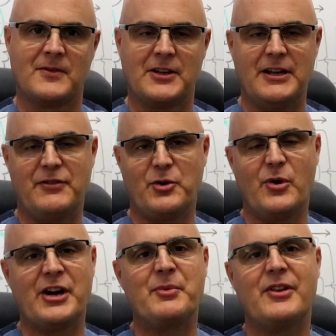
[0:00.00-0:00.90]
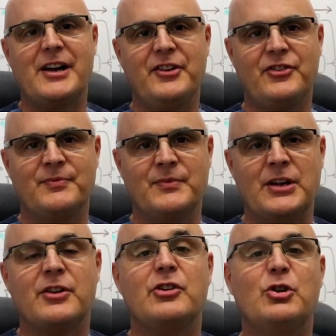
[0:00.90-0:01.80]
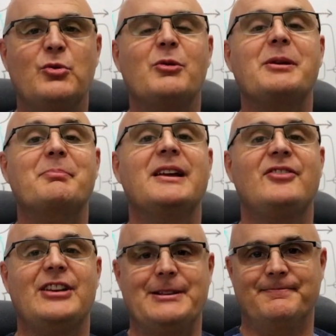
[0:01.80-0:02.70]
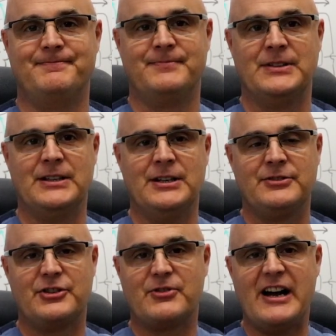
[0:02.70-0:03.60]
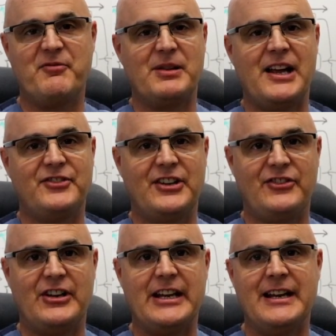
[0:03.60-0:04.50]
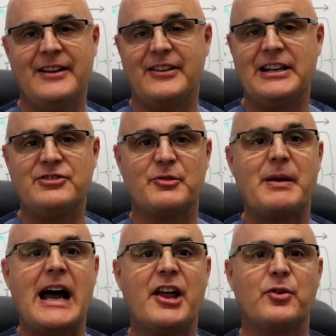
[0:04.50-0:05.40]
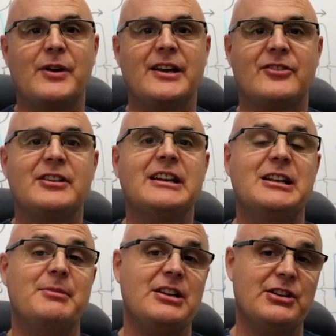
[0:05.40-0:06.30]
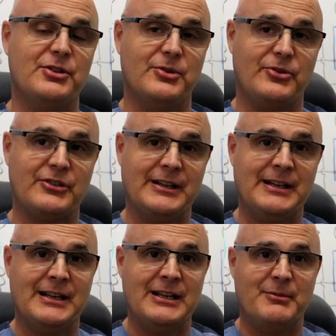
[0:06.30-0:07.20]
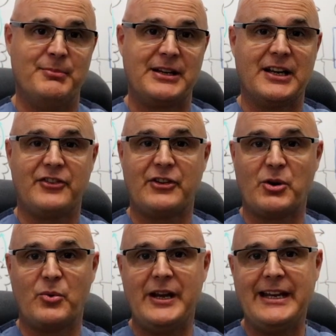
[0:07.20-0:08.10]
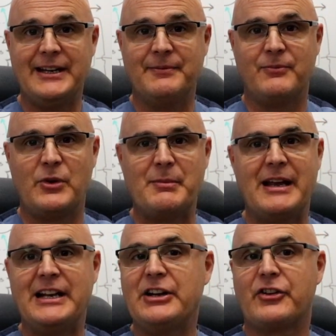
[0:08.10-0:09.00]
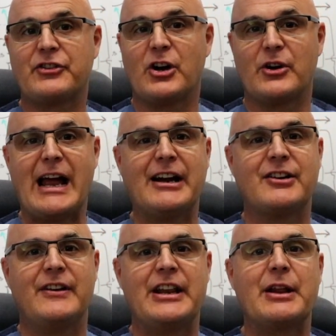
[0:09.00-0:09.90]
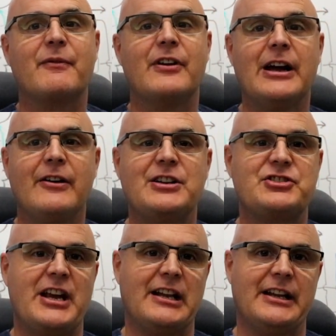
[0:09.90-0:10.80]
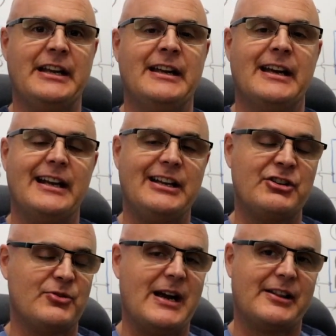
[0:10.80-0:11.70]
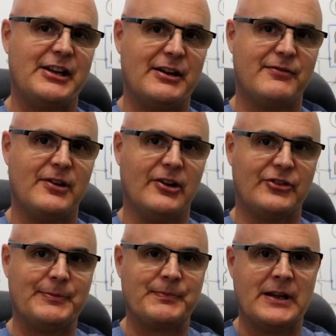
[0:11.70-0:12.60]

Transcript: If you're working with us, you will be busy. To drive plasticity, the injured pathways need to be used. Because they're weak, we may need to start activating them very gently and indirectly at first.